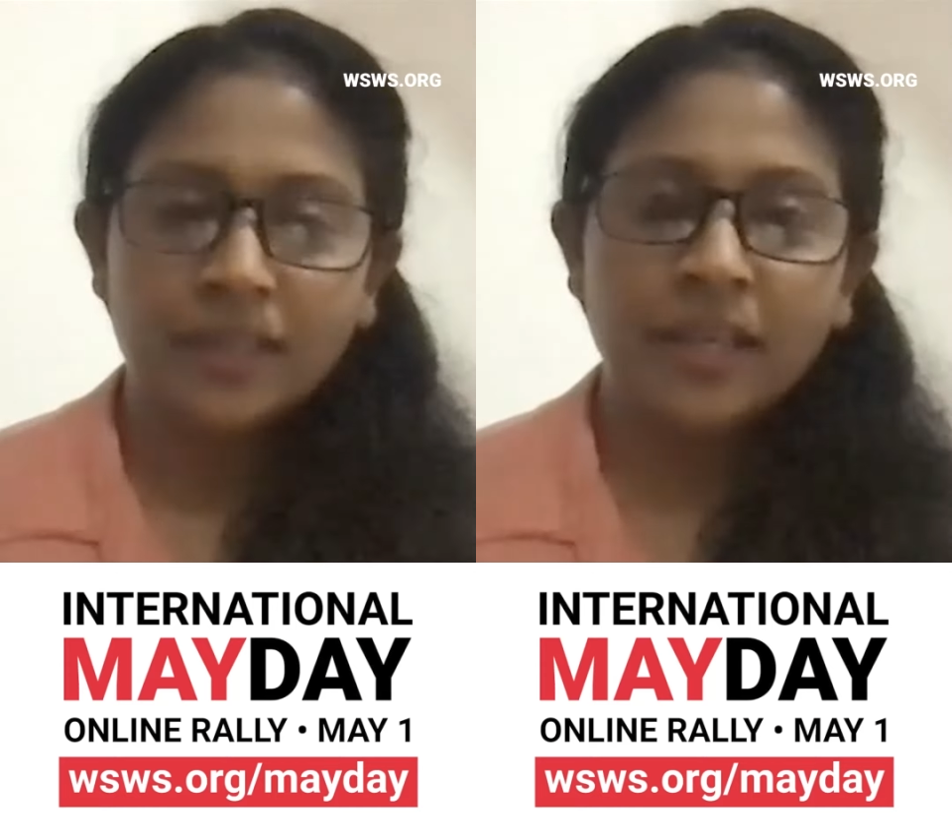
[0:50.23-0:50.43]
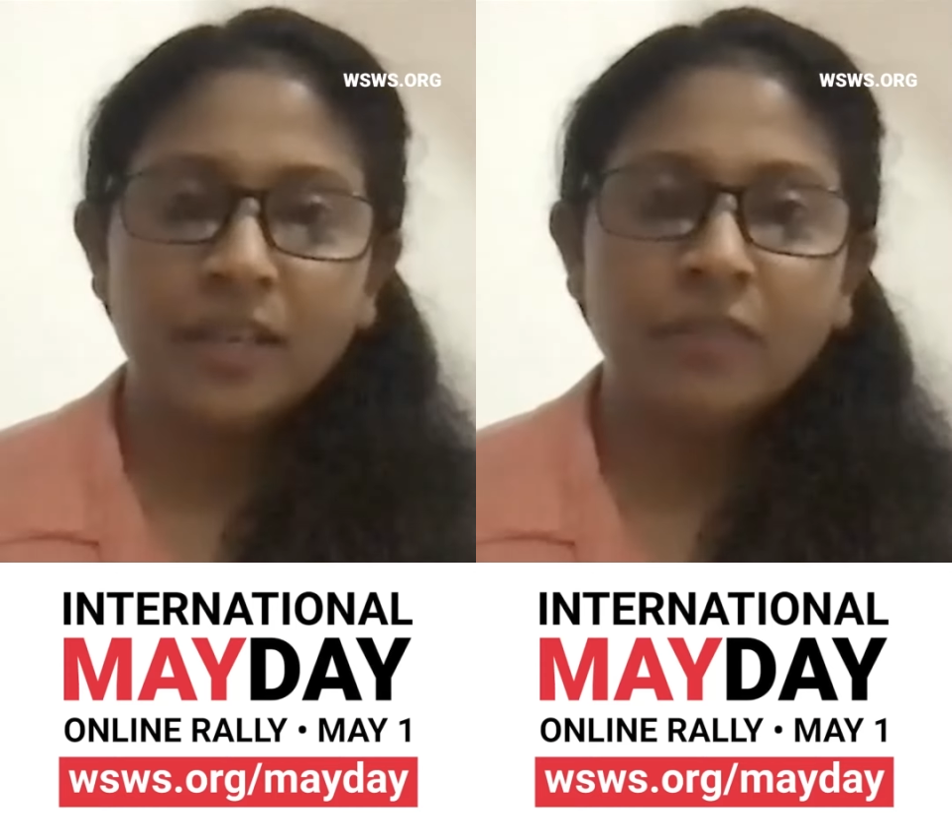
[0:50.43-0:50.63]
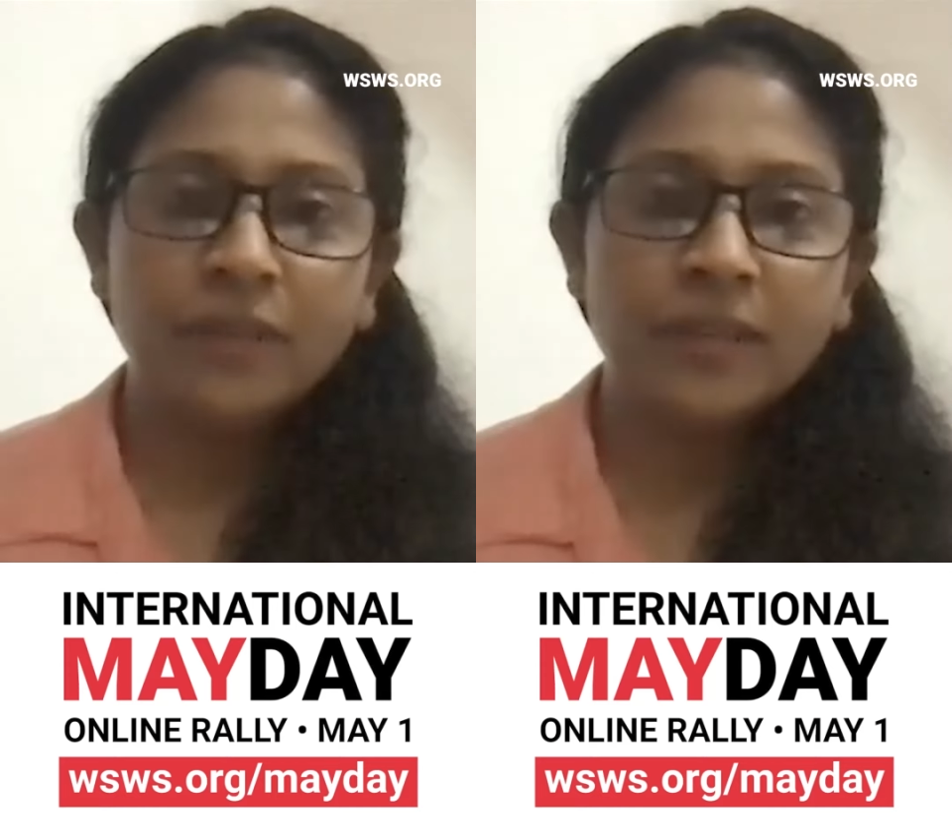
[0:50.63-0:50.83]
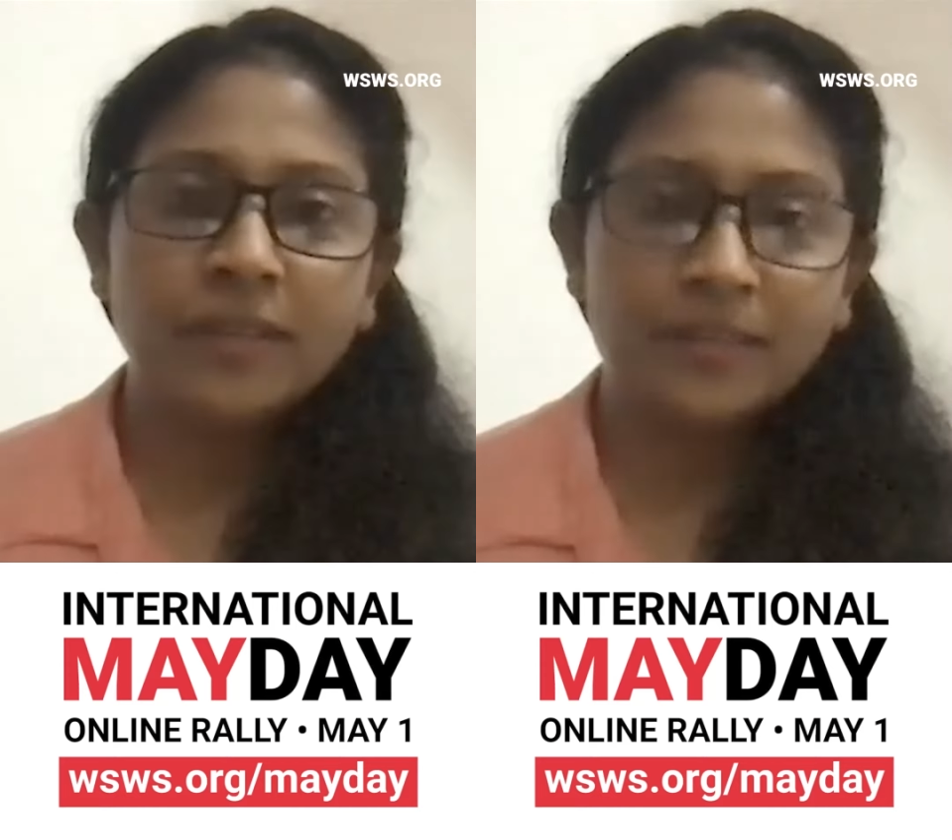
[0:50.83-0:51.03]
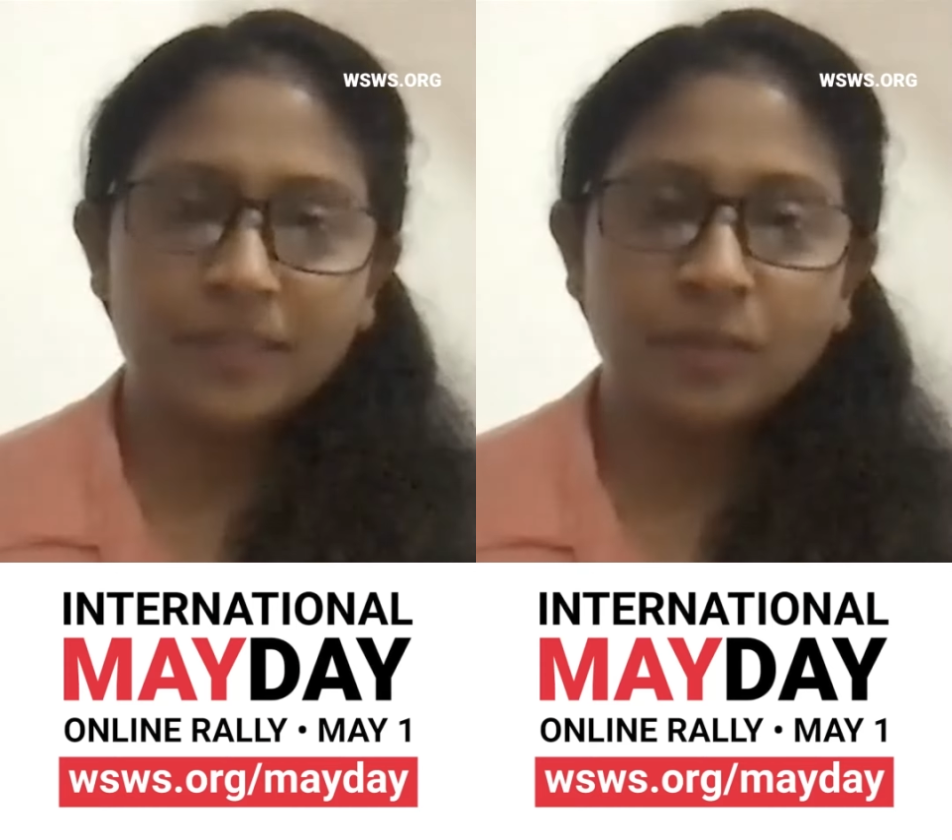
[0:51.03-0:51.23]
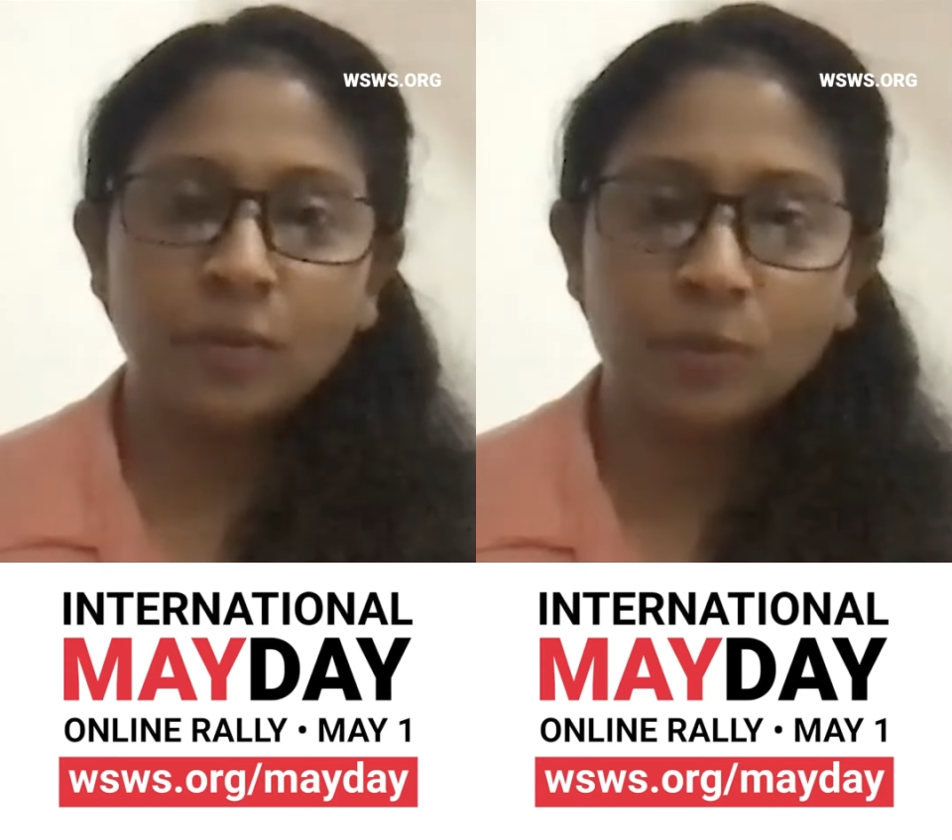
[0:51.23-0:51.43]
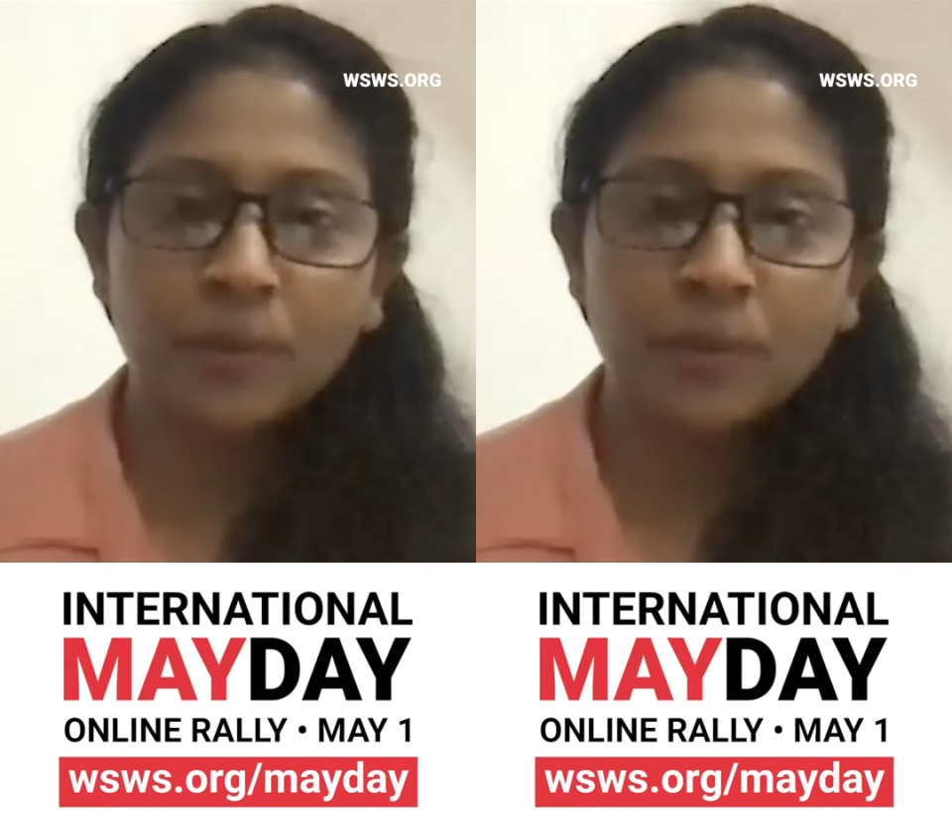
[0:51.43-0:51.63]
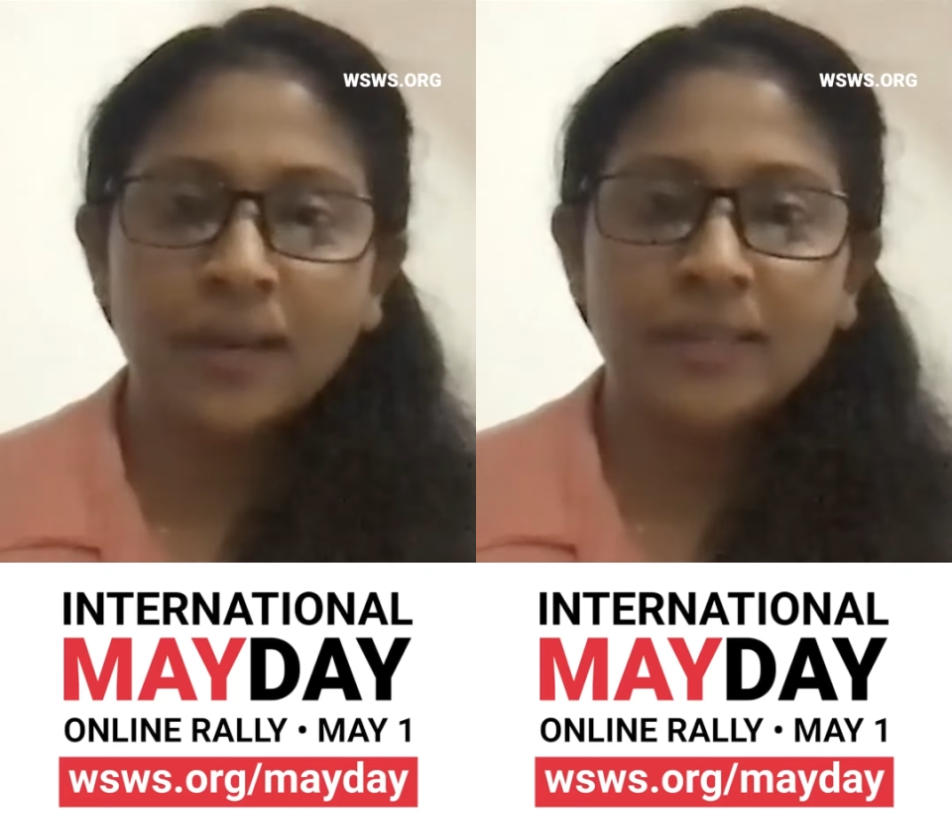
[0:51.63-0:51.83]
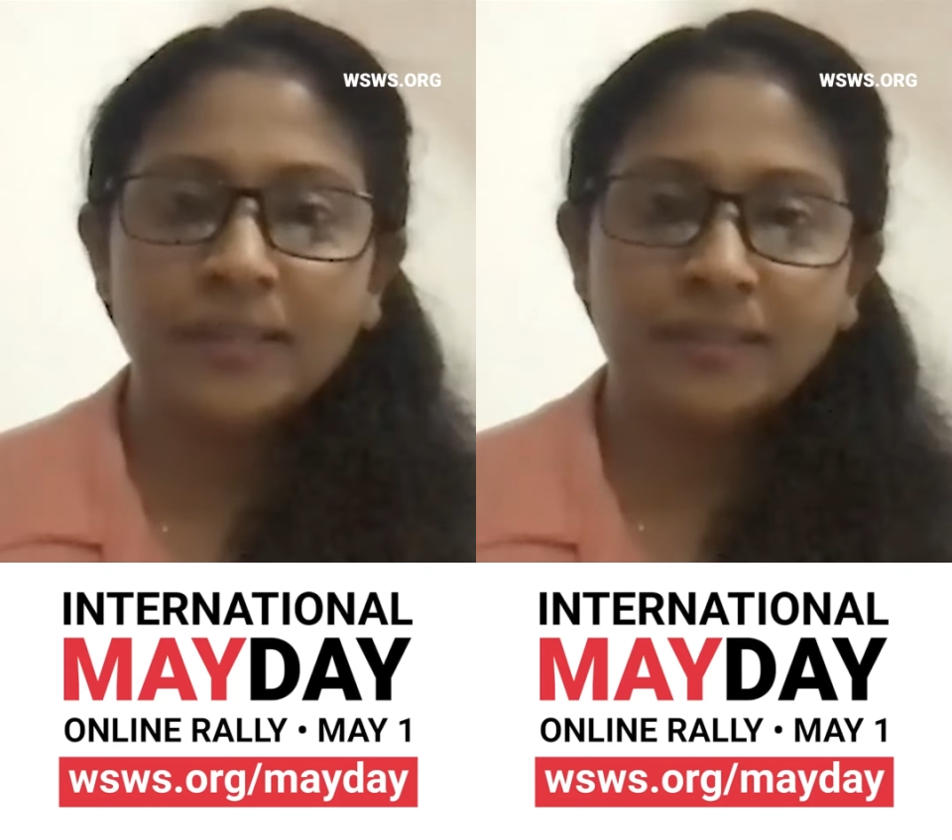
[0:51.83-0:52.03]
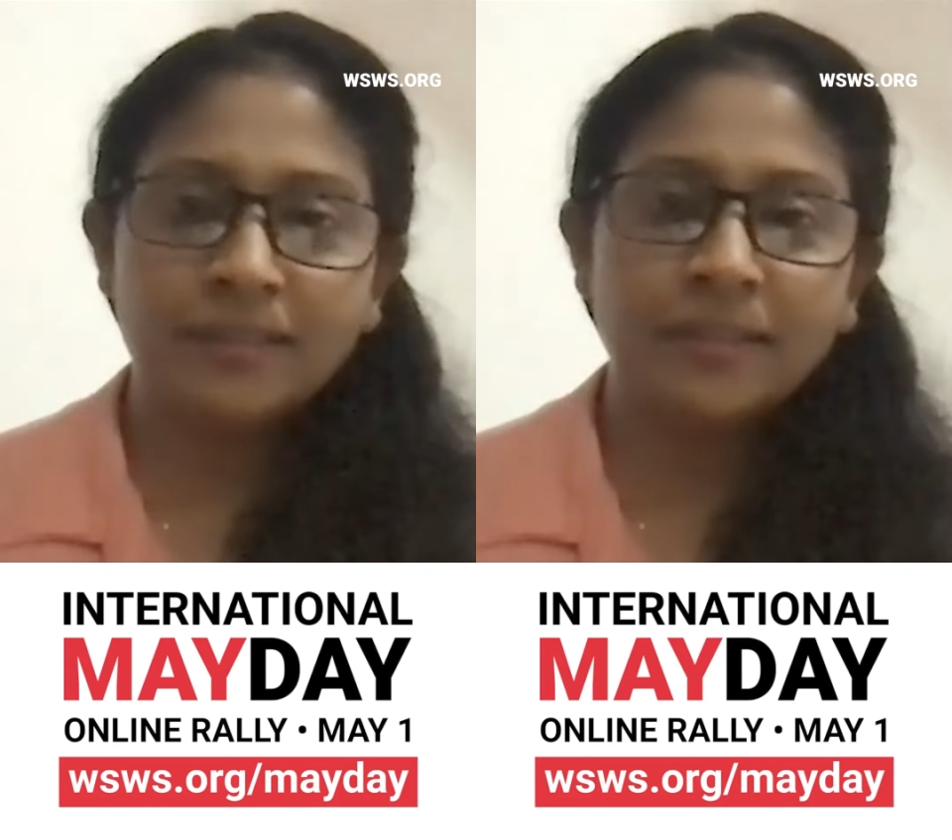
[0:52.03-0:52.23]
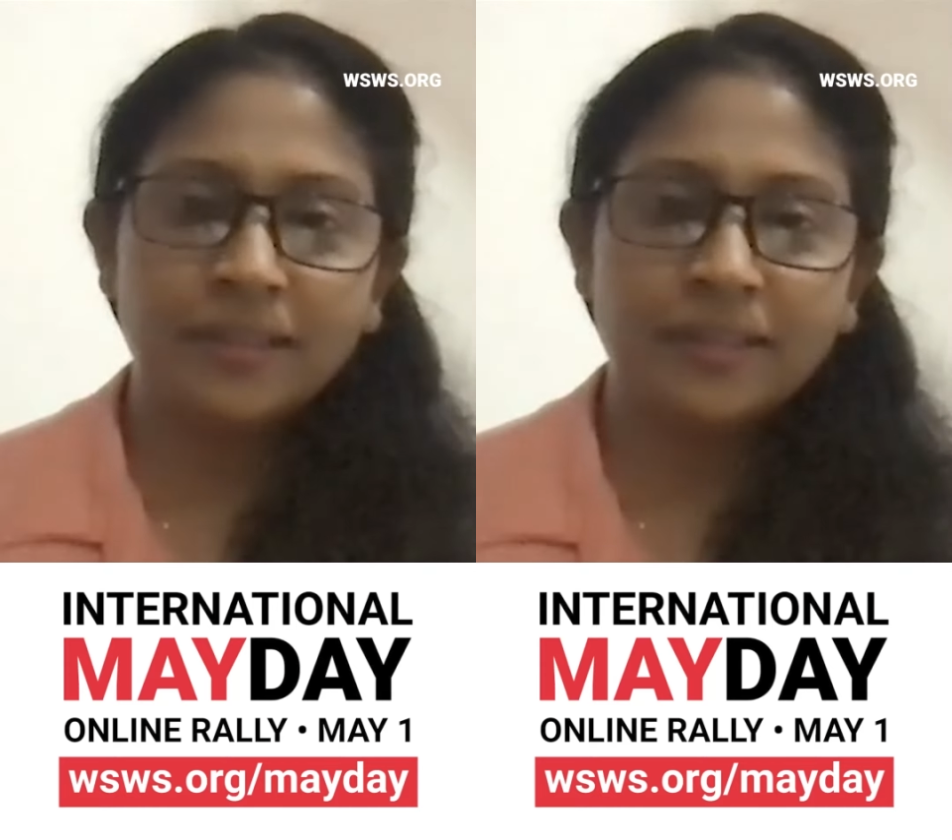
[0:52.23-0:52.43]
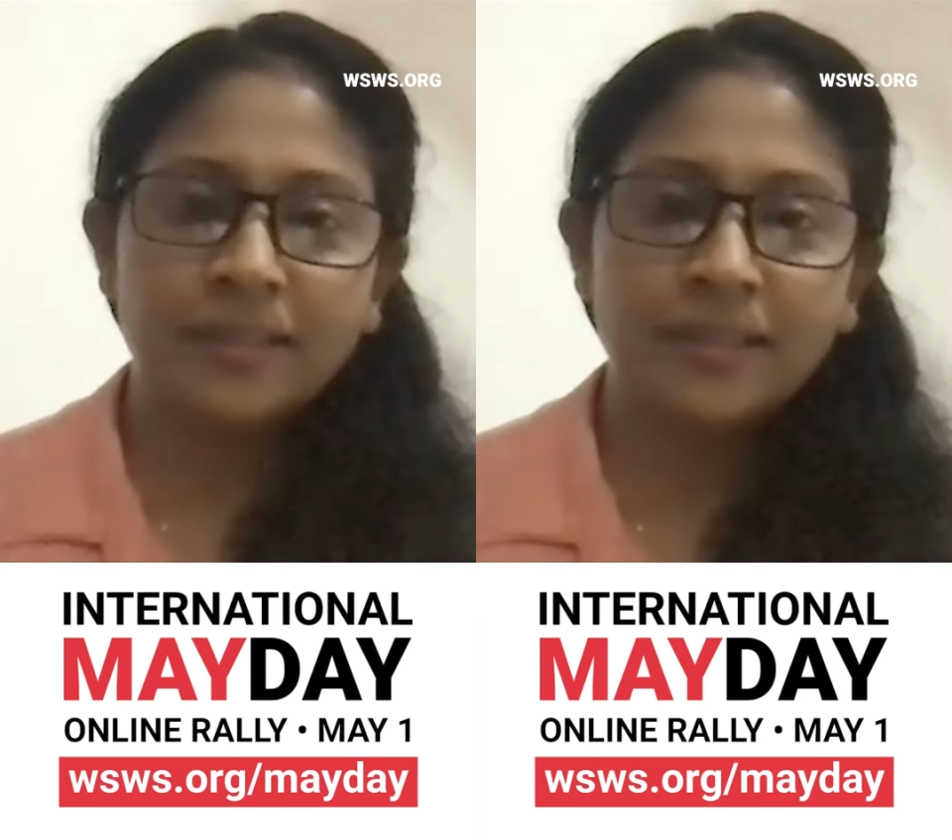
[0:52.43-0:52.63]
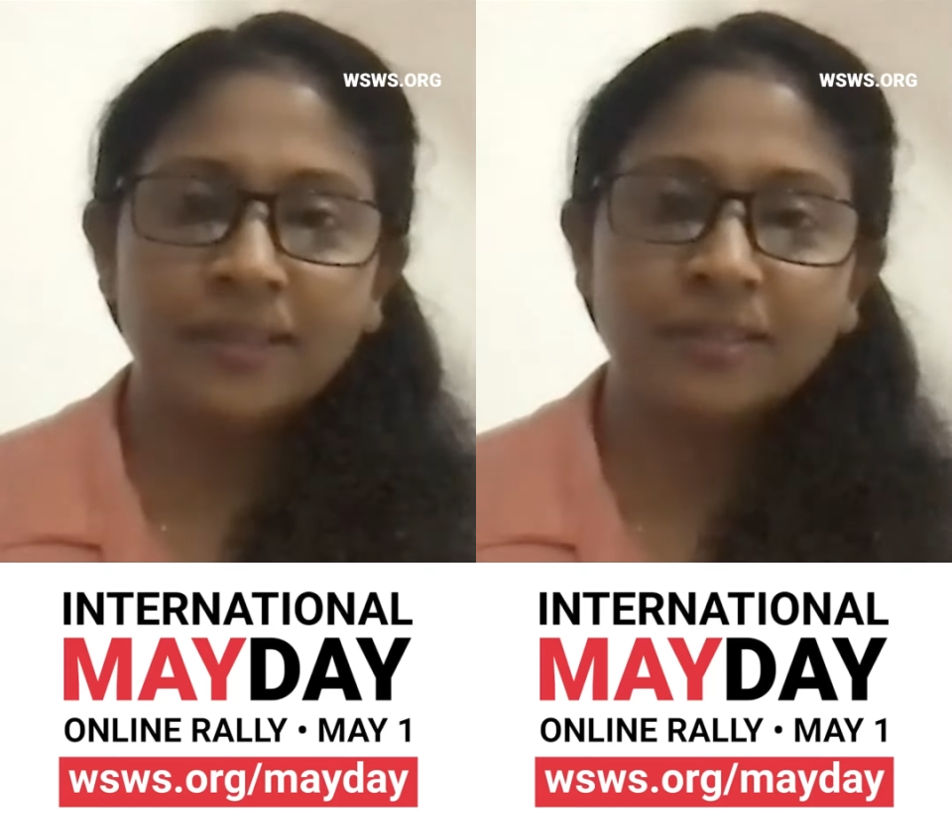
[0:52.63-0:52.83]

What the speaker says: Anyway, it's a globalized thing.